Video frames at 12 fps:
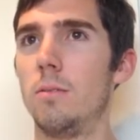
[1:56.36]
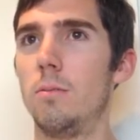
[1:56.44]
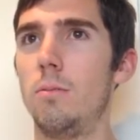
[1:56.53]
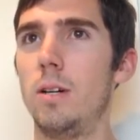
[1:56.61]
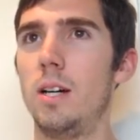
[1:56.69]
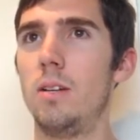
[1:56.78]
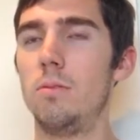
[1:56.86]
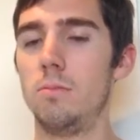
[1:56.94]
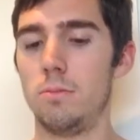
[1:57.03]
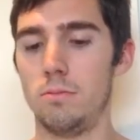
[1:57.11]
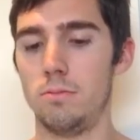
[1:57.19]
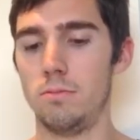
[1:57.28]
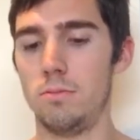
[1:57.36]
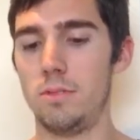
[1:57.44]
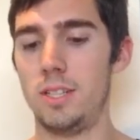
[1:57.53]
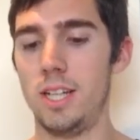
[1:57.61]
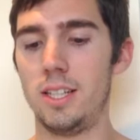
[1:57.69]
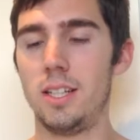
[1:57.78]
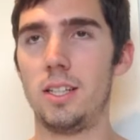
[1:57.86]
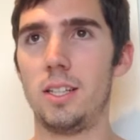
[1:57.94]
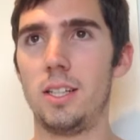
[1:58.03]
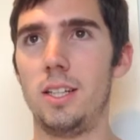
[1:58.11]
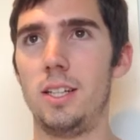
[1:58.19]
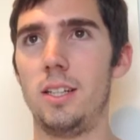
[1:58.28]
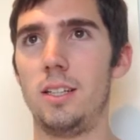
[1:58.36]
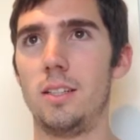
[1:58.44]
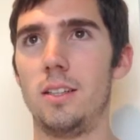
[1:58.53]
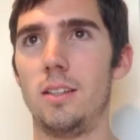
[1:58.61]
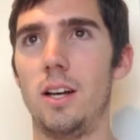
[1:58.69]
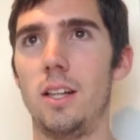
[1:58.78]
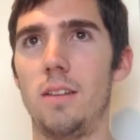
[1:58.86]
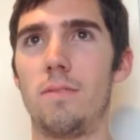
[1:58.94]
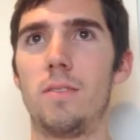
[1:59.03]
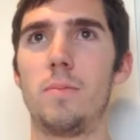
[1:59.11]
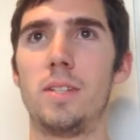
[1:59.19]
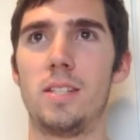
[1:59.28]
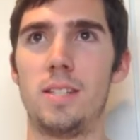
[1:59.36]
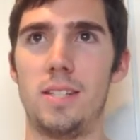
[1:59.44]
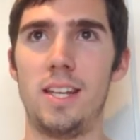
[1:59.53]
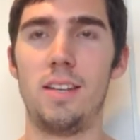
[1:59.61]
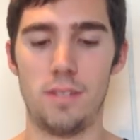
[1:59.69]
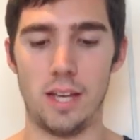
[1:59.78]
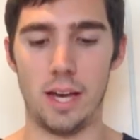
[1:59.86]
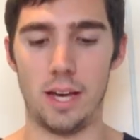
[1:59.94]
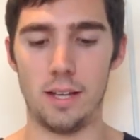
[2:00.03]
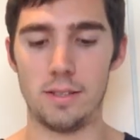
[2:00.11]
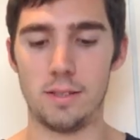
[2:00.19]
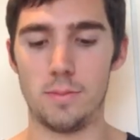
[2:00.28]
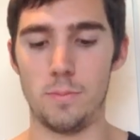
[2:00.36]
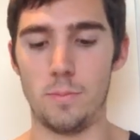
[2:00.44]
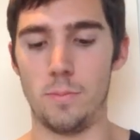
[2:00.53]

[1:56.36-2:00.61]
Well, technically, I left them at Steve's house,